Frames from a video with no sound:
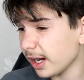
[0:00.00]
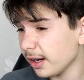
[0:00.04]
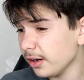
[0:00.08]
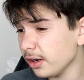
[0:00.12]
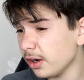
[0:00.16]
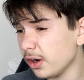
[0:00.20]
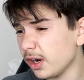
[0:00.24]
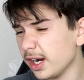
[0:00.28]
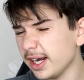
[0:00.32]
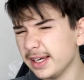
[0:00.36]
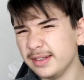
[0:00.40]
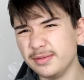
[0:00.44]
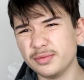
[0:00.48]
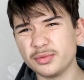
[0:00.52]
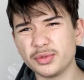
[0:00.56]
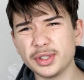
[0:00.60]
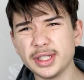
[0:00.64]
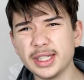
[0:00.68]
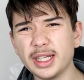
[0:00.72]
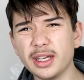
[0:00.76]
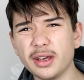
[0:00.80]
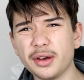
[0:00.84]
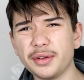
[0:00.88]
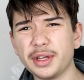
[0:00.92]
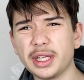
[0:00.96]
I
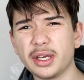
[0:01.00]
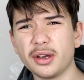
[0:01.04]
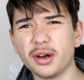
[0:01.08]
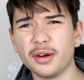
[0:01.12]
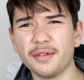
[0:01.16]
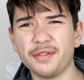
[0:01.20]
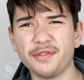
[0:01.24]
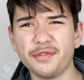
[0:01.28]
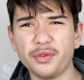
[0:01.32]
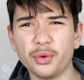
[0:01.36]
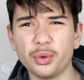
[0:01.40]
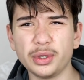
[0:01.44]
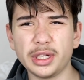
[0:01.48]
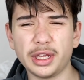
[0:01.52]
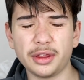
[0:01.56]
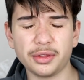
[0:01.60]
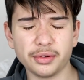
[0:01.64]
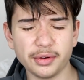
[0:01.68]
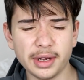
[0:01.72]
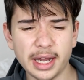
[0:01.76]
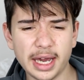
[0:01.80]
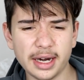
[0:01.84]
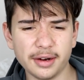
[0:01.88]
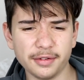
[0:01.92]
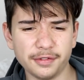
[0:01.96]
really only got
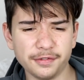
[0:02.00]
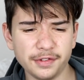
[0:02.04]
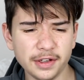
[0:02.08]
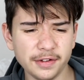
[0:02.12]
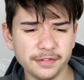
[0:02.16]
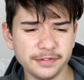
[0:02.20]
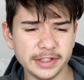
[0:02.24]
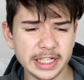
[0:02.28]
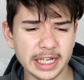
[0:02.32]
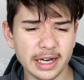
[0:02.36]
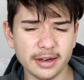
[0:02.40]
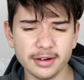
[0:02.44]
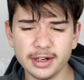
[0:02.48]
43 out of 50.